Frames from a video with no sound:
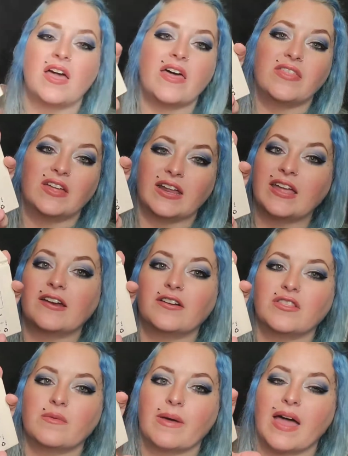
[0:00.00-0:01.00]
And then again
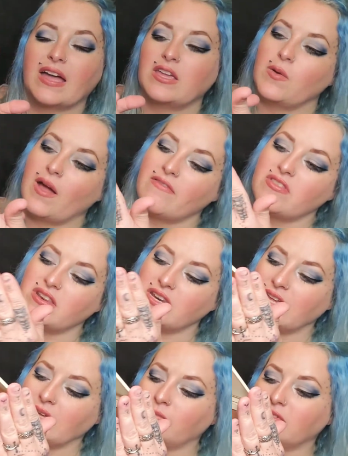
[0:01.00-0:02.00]
on the back you have the
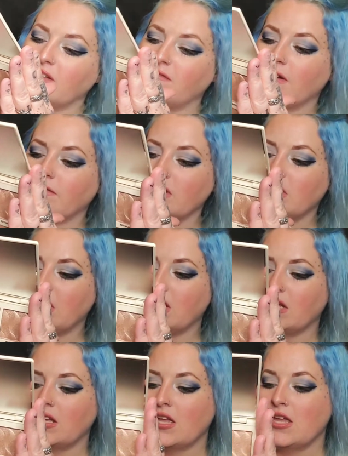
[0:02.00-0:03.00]
names of
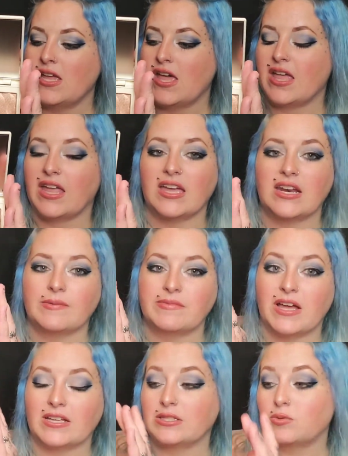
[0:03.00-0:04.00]
everything. Again, I'm
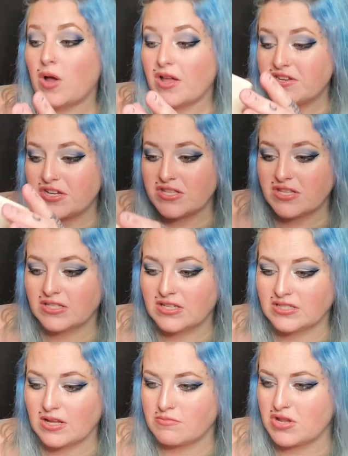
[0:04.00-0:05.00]
not swatching this
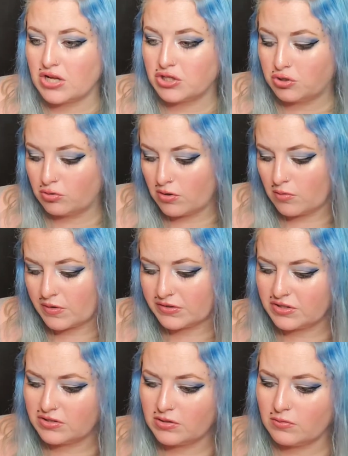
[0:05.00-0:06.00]
because I'm not sure what
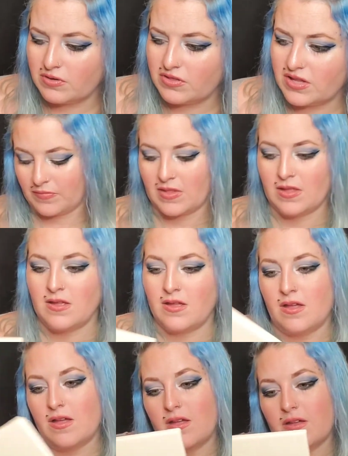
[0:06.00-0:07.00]
to do with it.
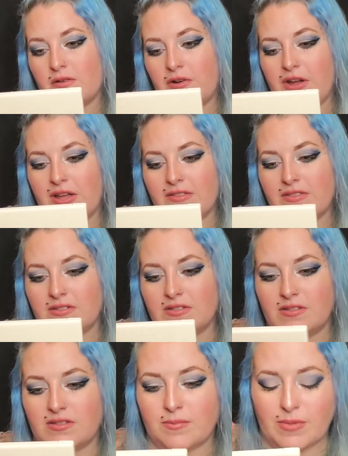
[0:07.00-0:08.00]
Alright, and this
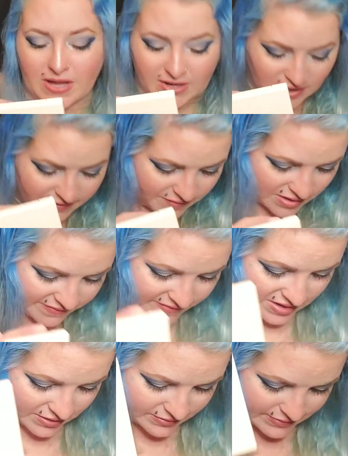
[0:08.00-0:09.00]
is the by Cover
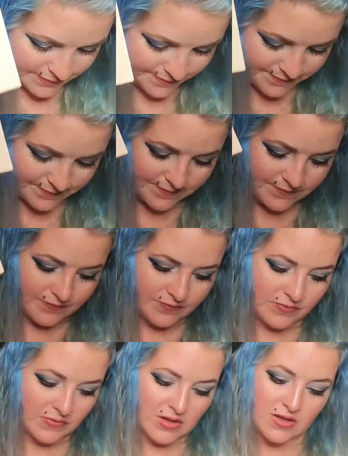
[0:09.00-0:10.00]
FX.
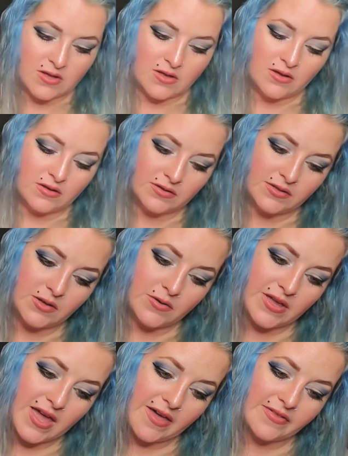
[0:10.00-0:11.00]
So
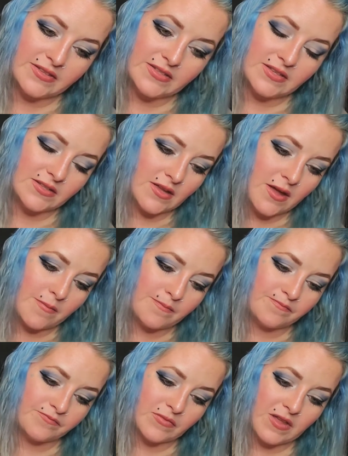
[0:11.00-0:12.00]
yeah, this is
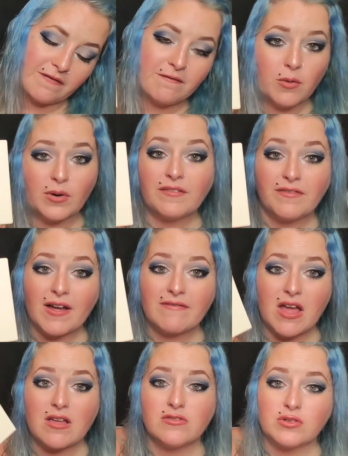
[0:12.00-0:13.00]

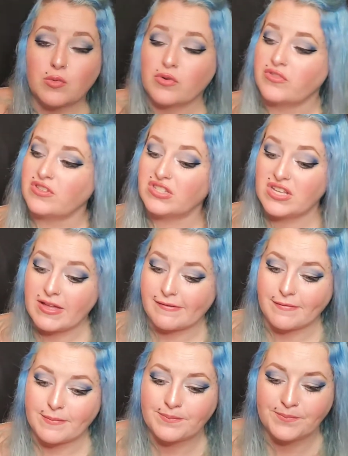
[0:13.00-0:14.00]
$45 worth of stuff.